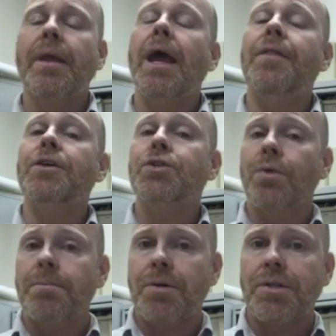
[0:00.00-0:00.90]
and the
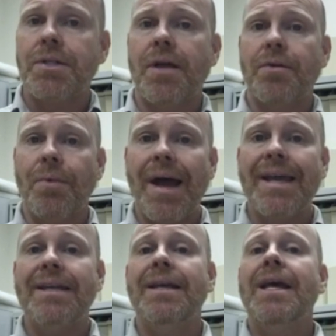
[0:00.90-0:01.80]
short person on the
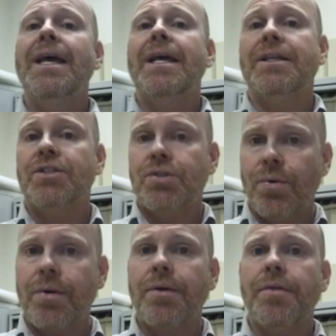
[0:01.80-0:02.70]
right is
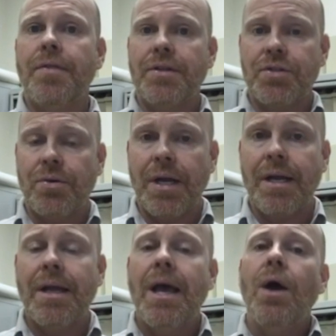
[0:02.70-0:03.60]
shorter than the string,